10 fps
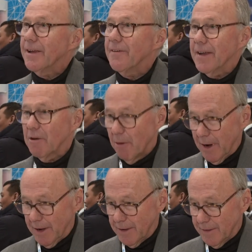
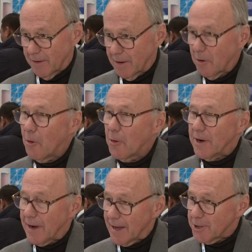requires
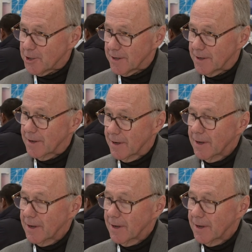coordination